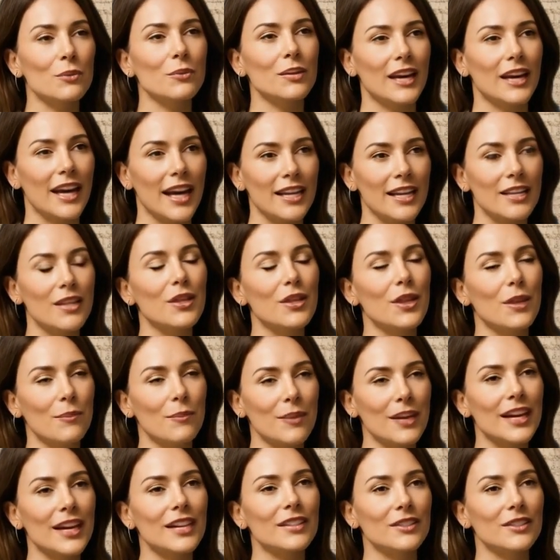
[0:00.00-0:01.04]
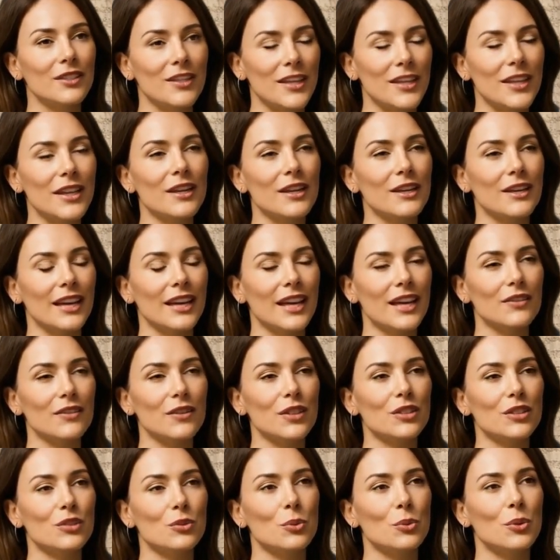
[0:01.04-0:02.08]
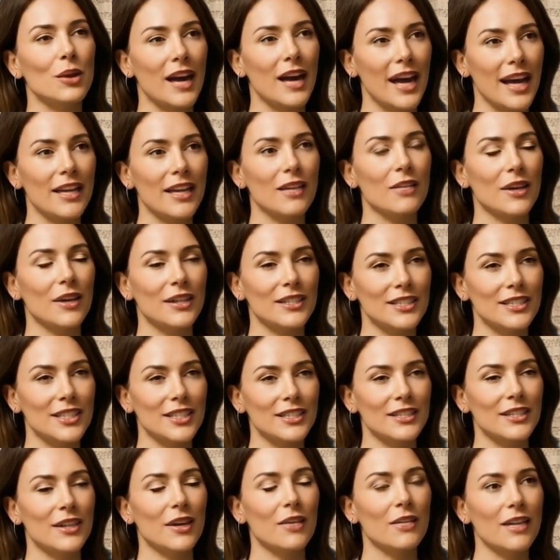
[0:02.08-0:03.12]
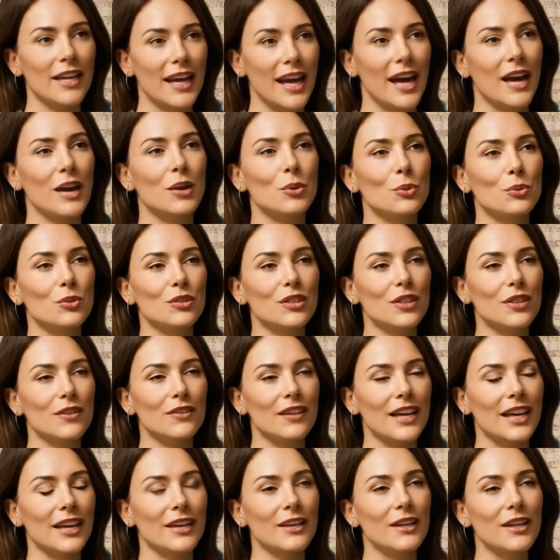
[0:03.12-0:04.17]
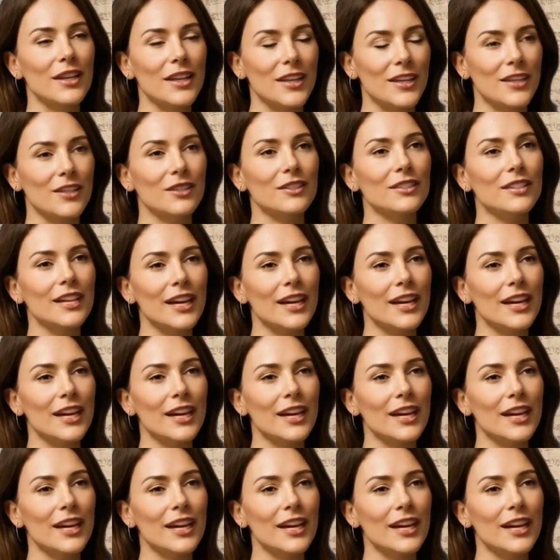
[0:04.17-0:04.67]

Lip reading: And like any part of the body, your arousal response can be trained and refined.